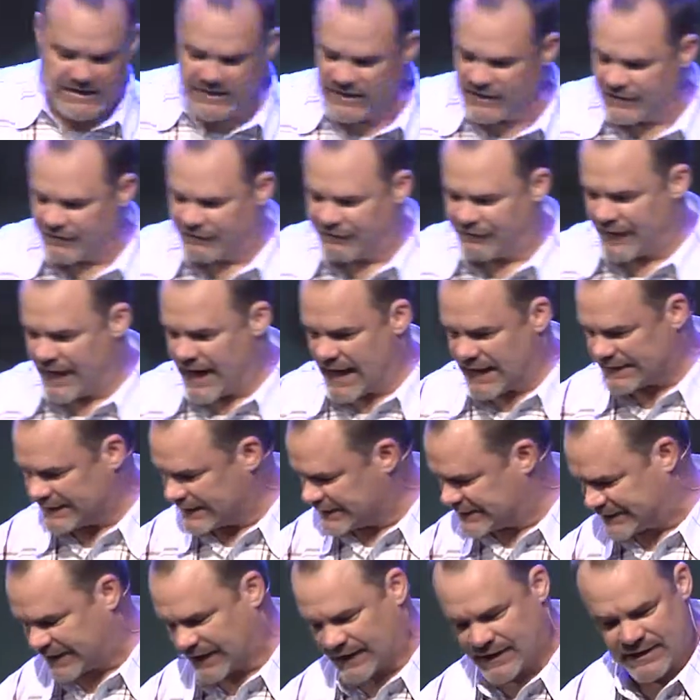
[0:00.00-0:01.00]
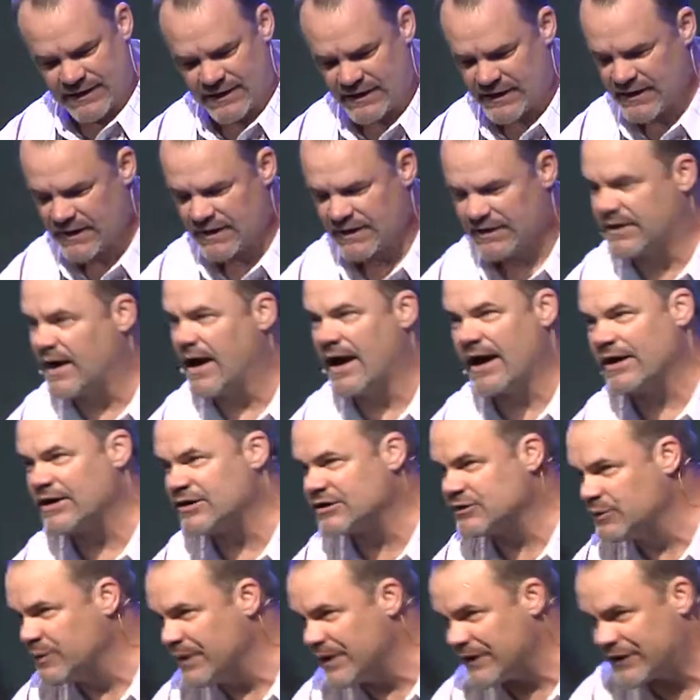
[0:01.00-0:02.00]
into the fact that
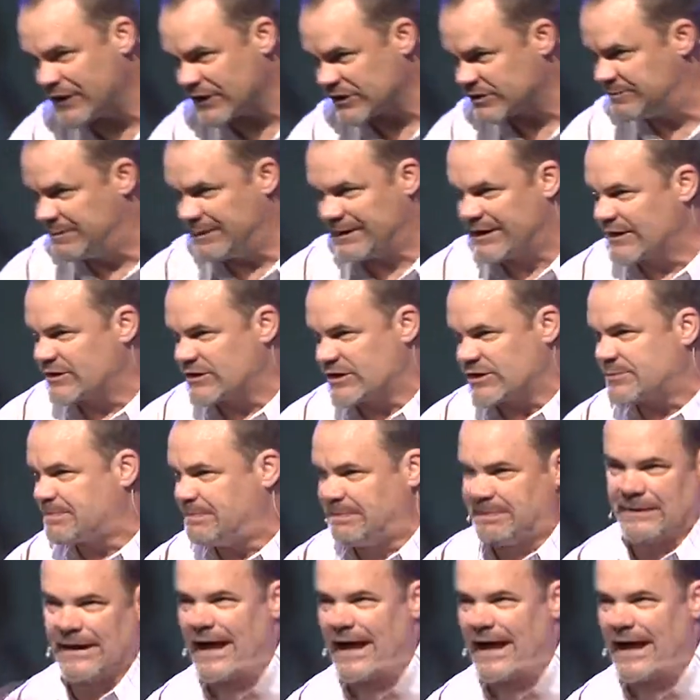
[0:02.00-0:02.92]
God is with us because it's